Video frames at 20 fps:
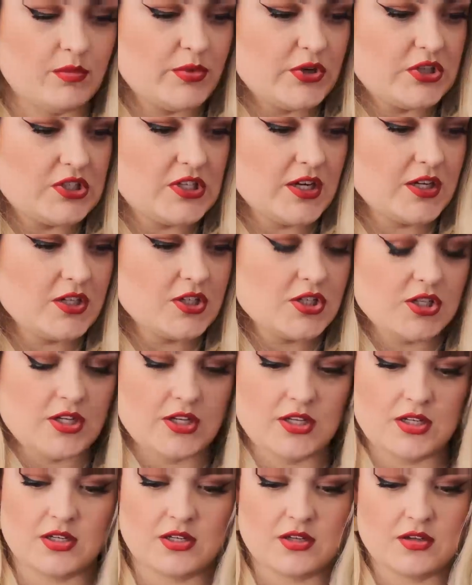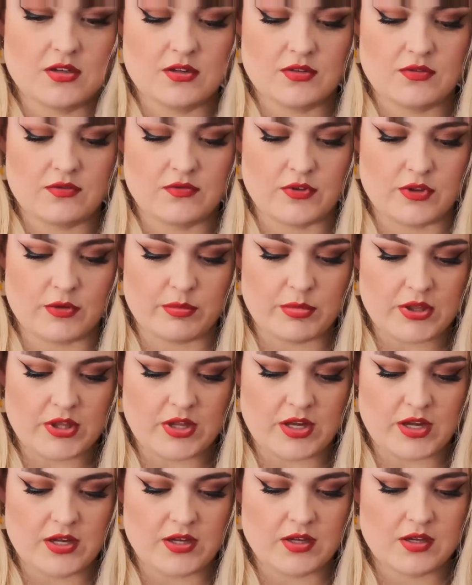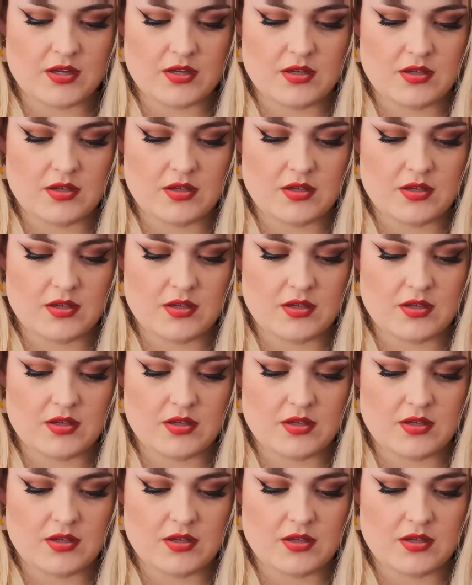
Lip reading: protection for the plug.